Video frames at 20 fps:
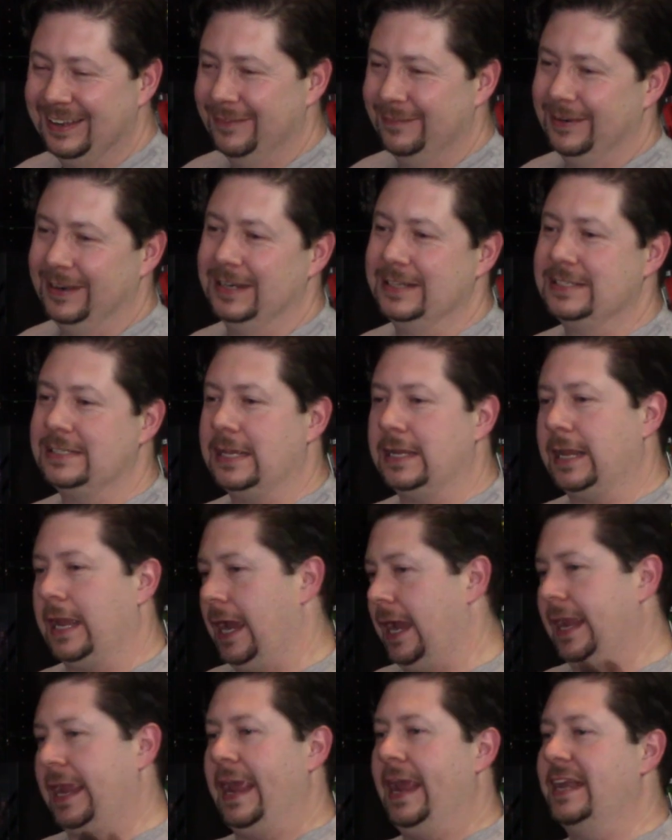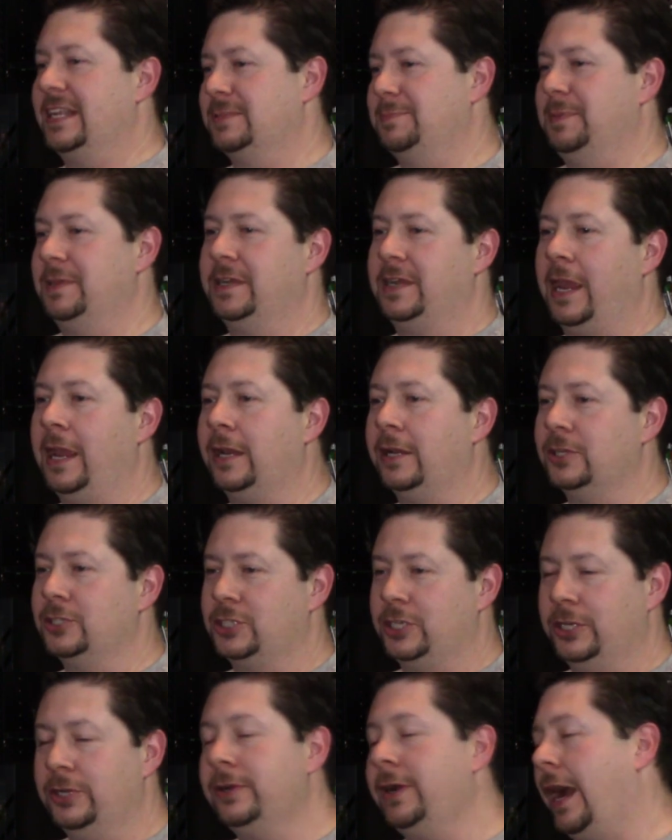when it's like, I can't speak
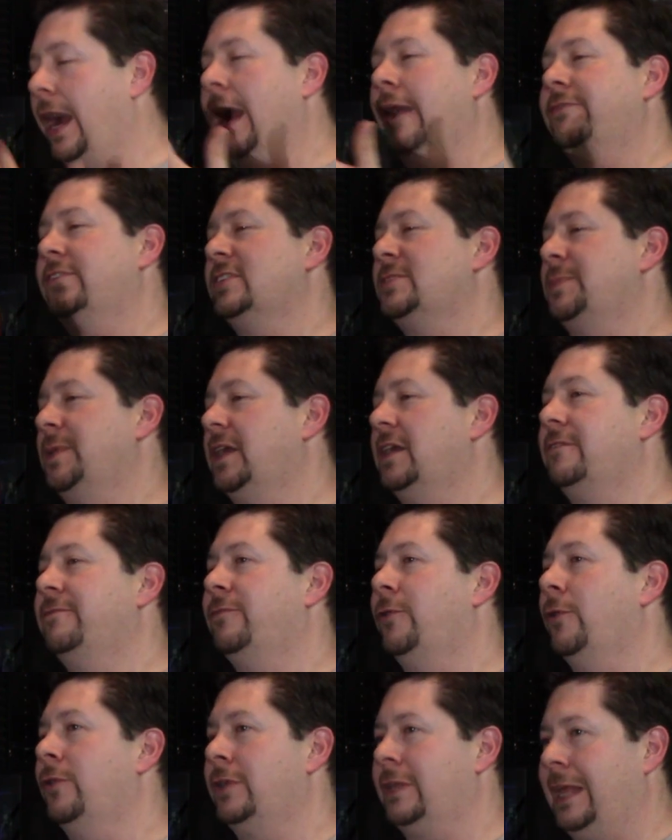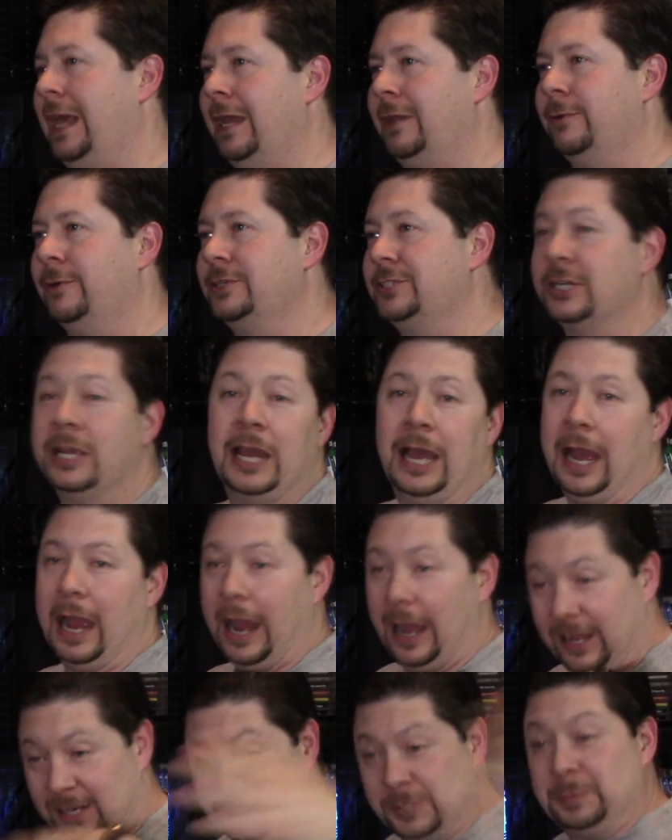English here, I have to speak a foreign language.
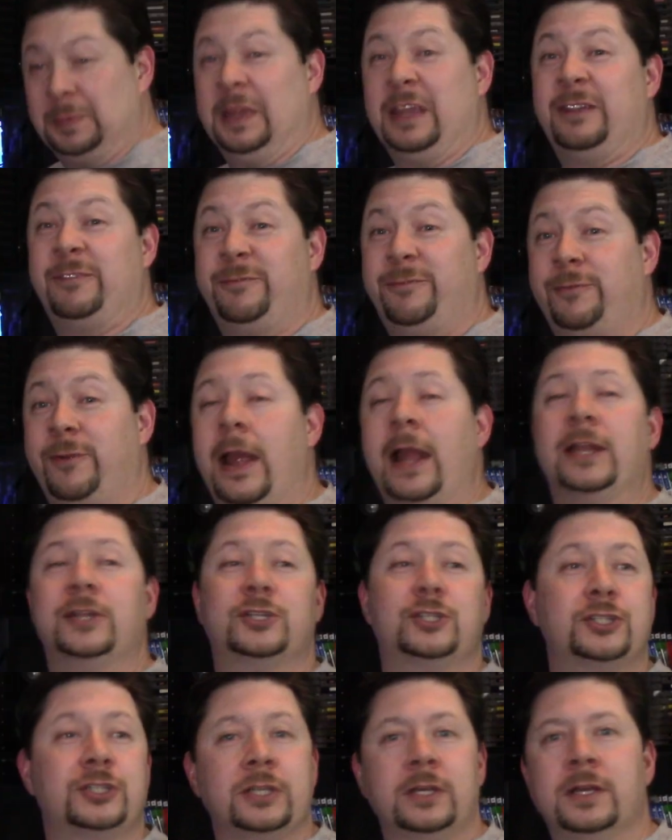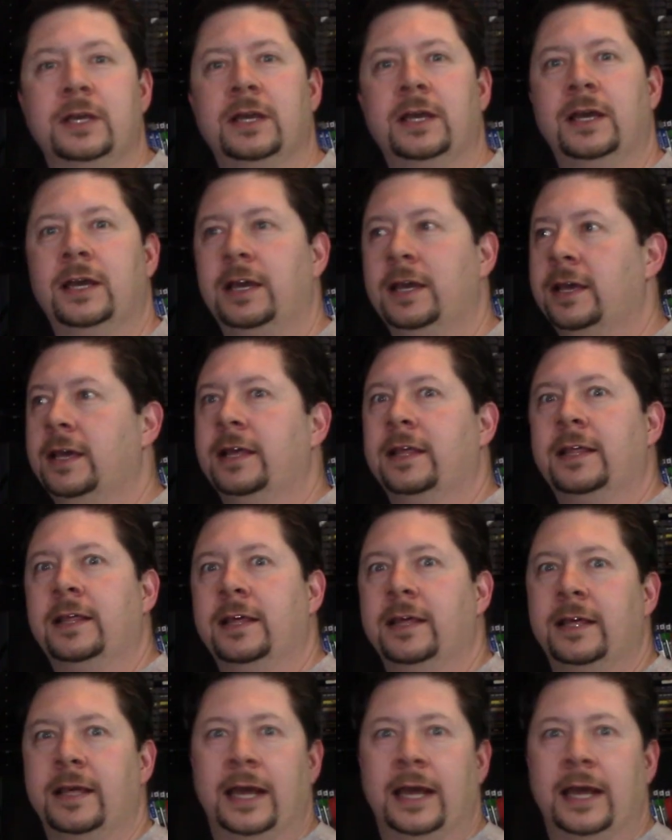I'll speak French. Oh,